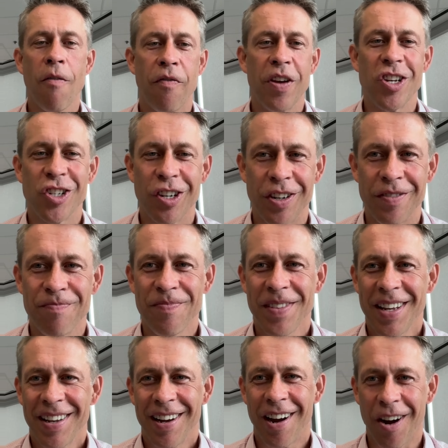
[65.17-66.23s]
vision,
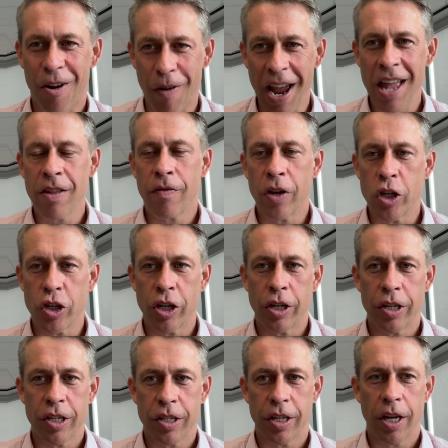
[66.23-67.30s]
our grand vision
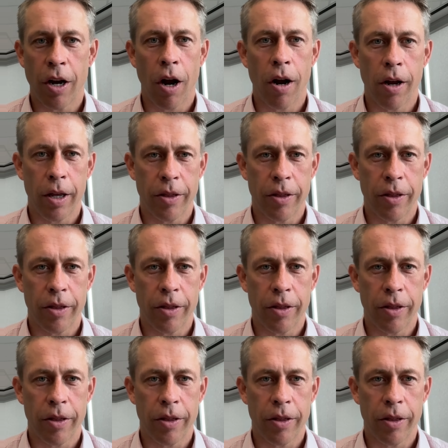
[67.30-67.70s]
is that our